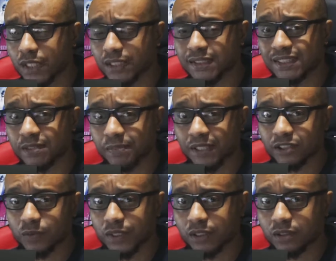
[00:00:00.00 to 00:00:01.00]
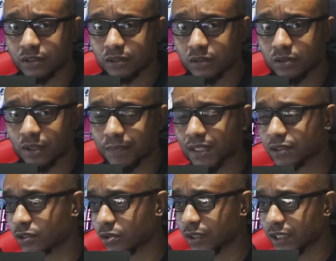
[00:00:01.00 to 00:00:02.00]
is the best way to go
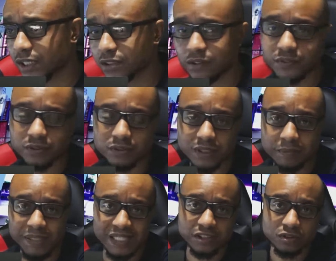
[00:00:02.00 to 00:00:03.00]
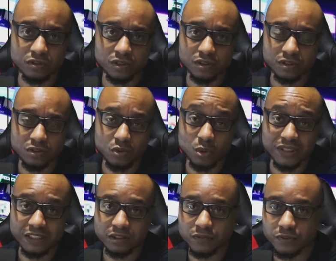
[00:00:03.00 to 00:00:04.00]
about coding interviews and pass
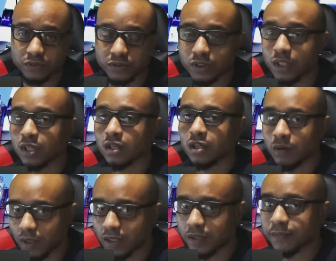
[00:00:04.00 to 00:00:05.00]
coding interviews? Well,